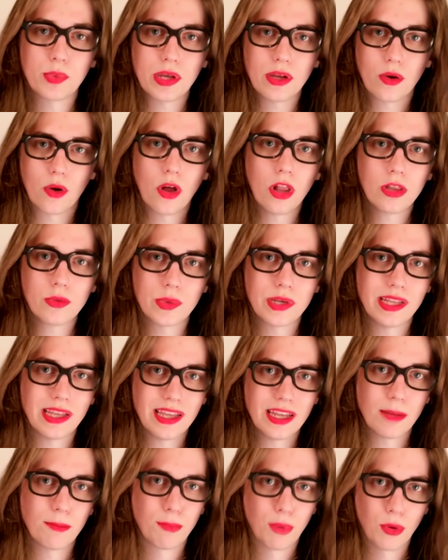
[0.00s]
But we are
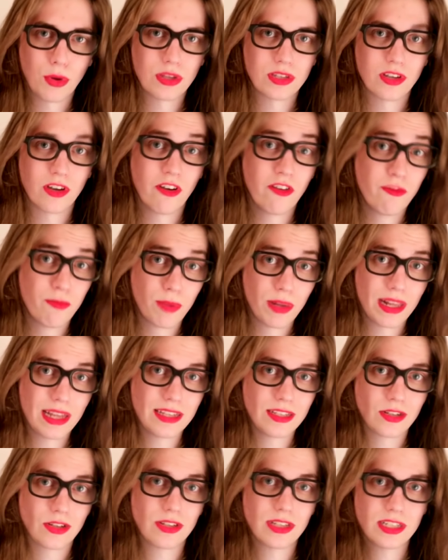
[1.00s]
already in a point of
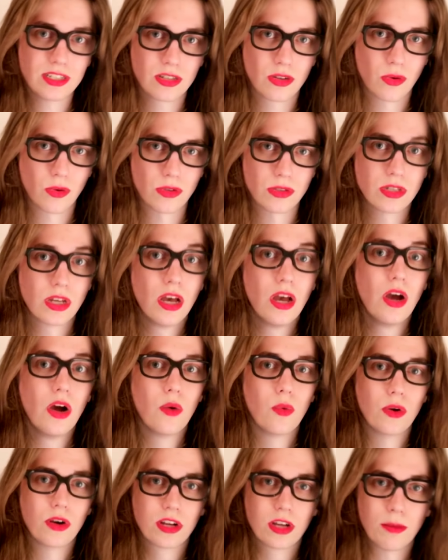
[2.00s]
political discourse
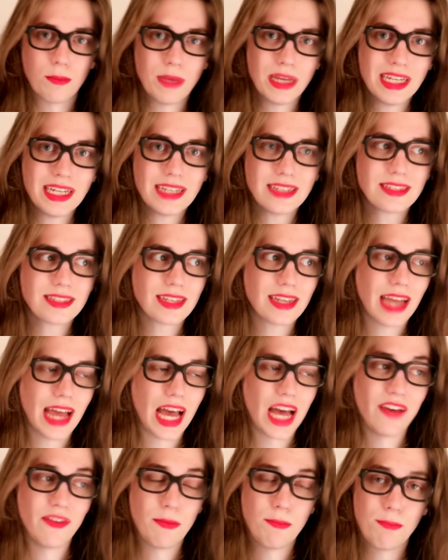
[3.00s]
where comedians
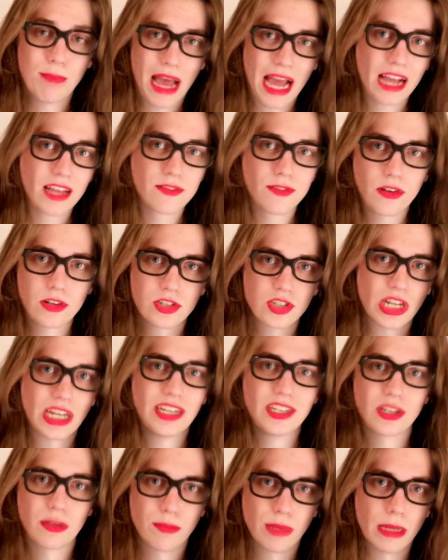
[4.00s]
can have impactful
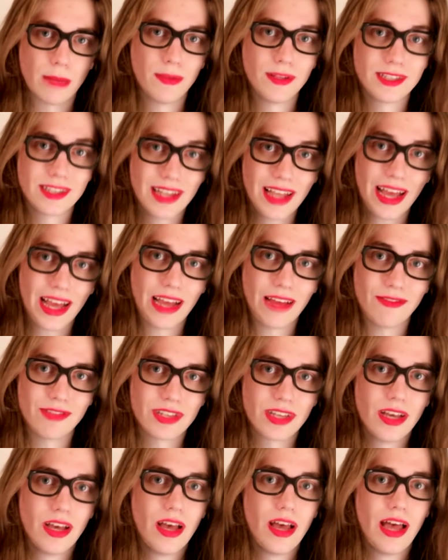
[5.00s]
change on people's
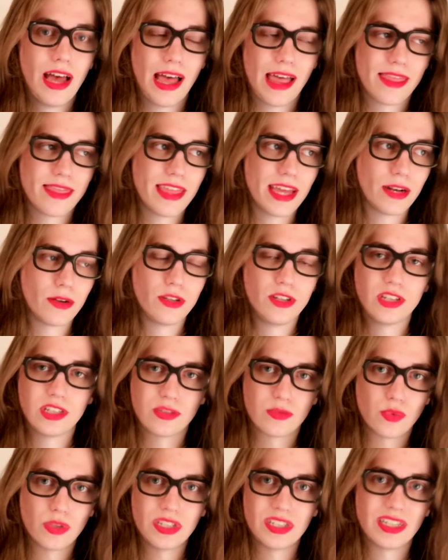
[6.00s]
lives and then
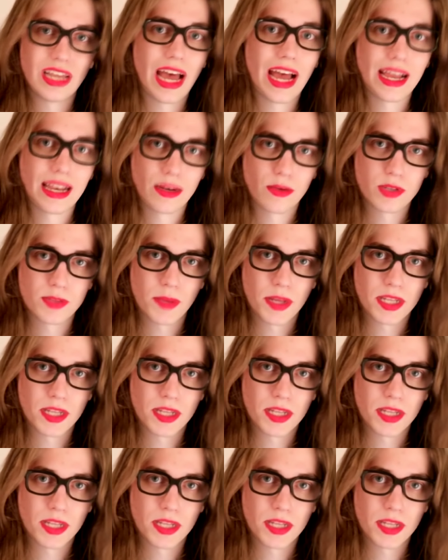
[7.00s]
just resign